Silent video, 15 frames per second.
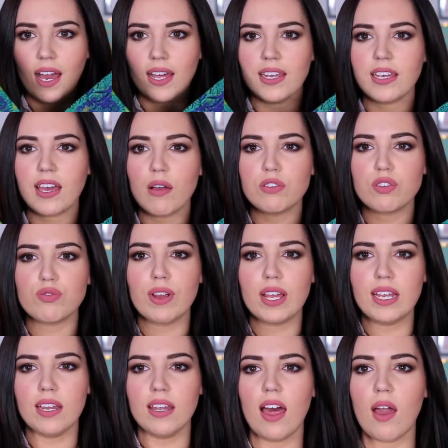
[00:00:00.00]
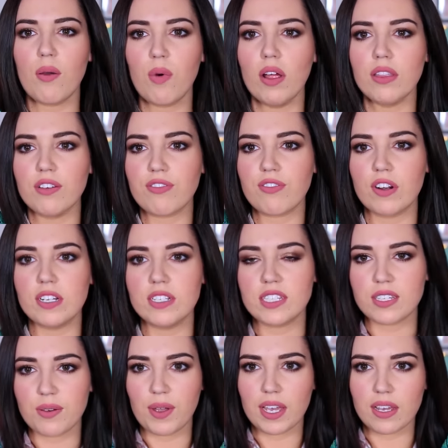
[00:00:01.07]
And it goes really low on the front,
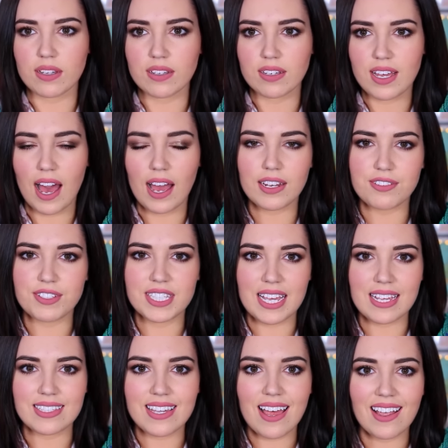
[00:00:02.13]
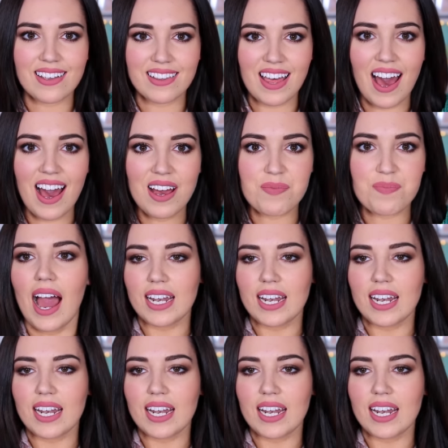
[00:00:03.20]
so it kind of sits like that.